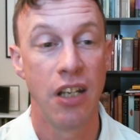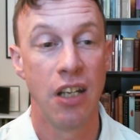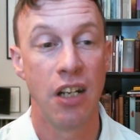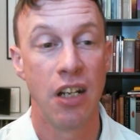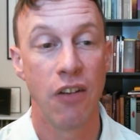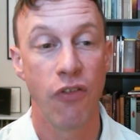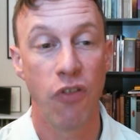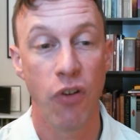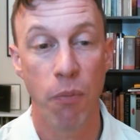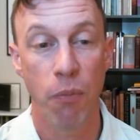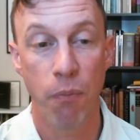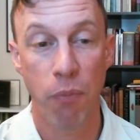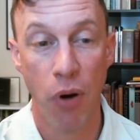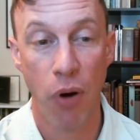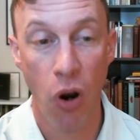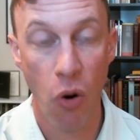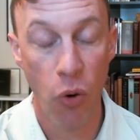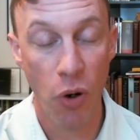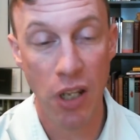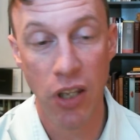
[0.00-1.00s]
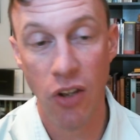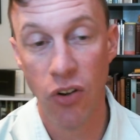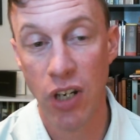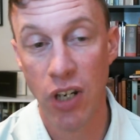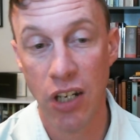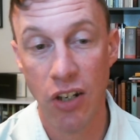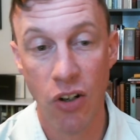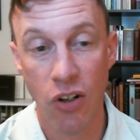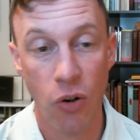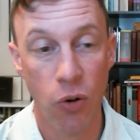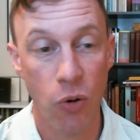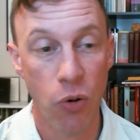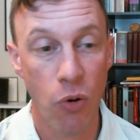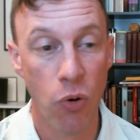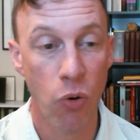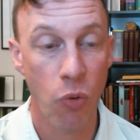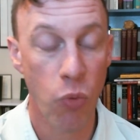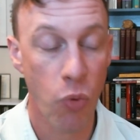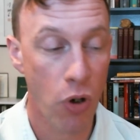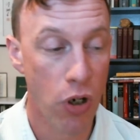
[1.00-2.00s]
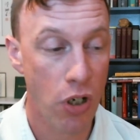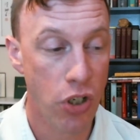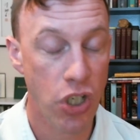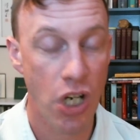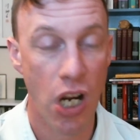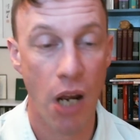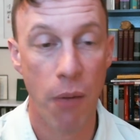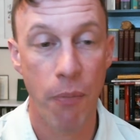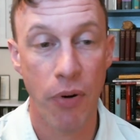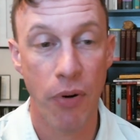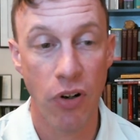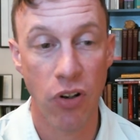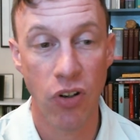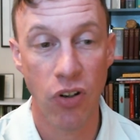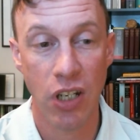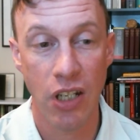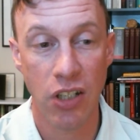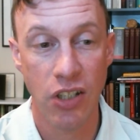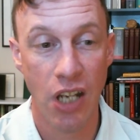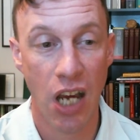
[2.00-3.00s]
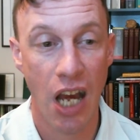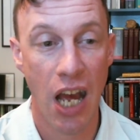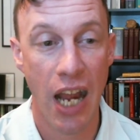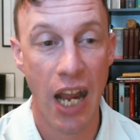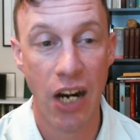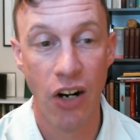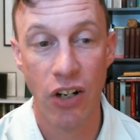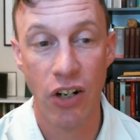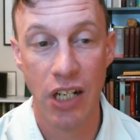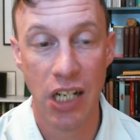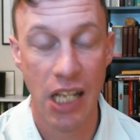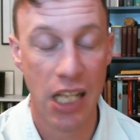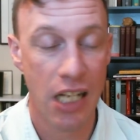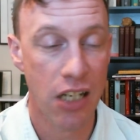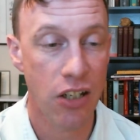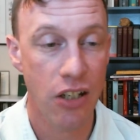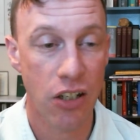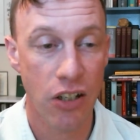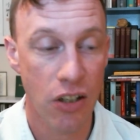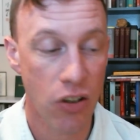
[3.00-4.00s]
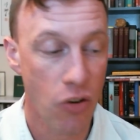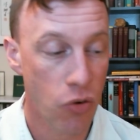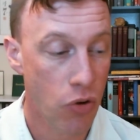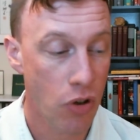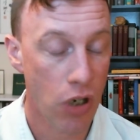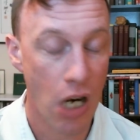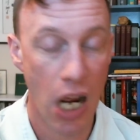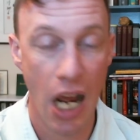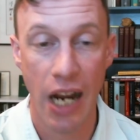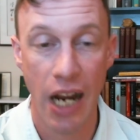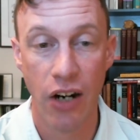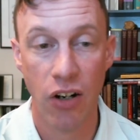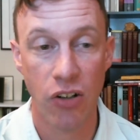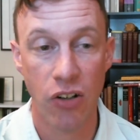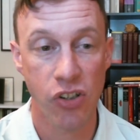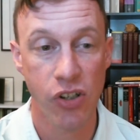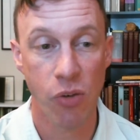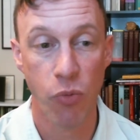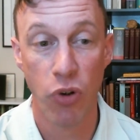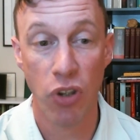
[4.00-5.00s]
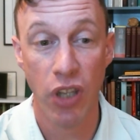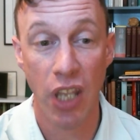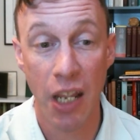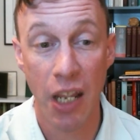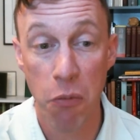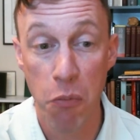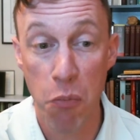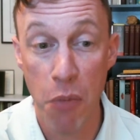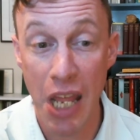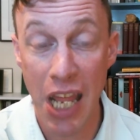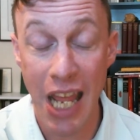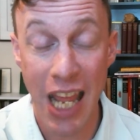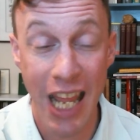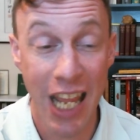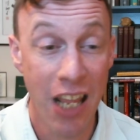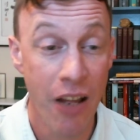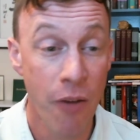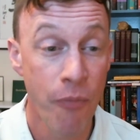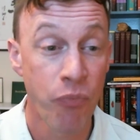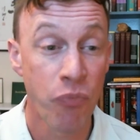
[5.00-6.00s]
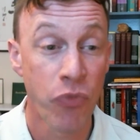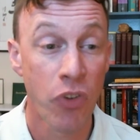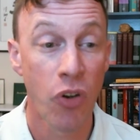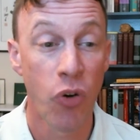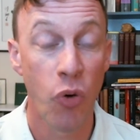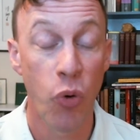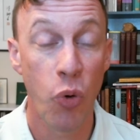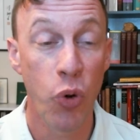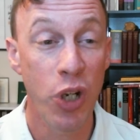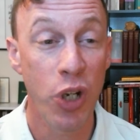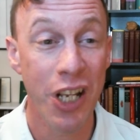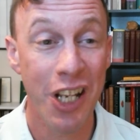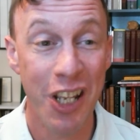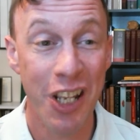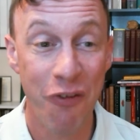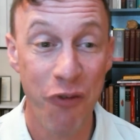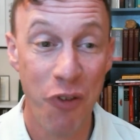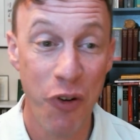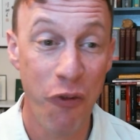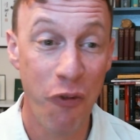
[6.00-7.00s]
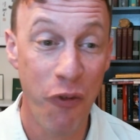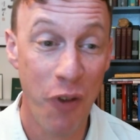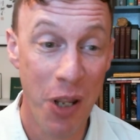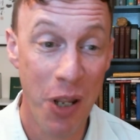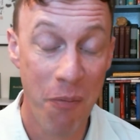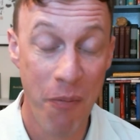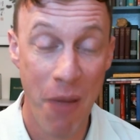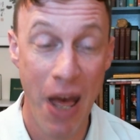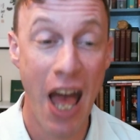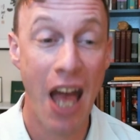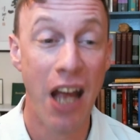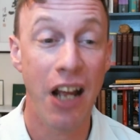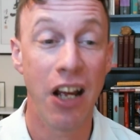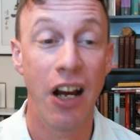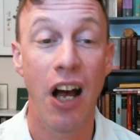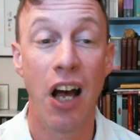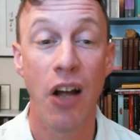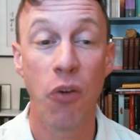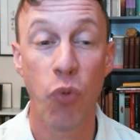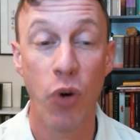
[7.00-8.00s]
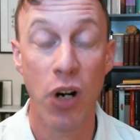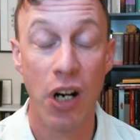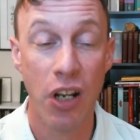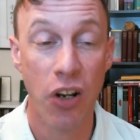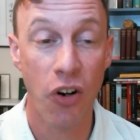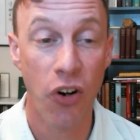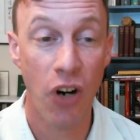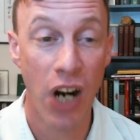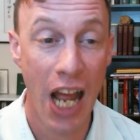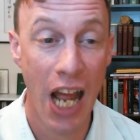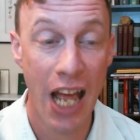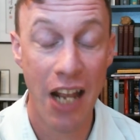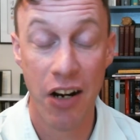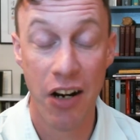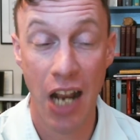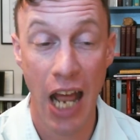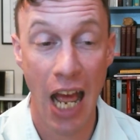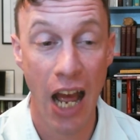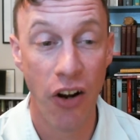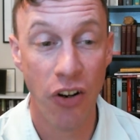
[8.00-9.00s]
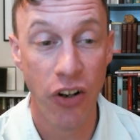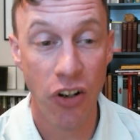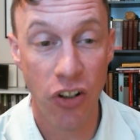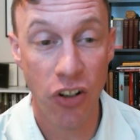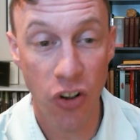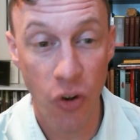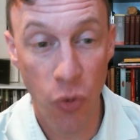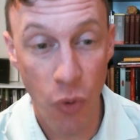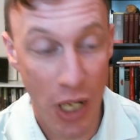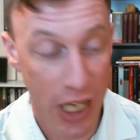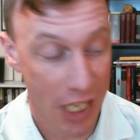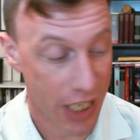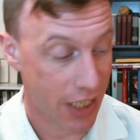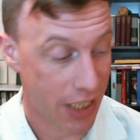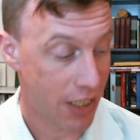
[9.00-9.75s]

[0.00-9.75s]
If you're a poet, you need to go to a workshop or you need to hire an editor or hire someone like me who can give you feedback on where you're at and how you're doing,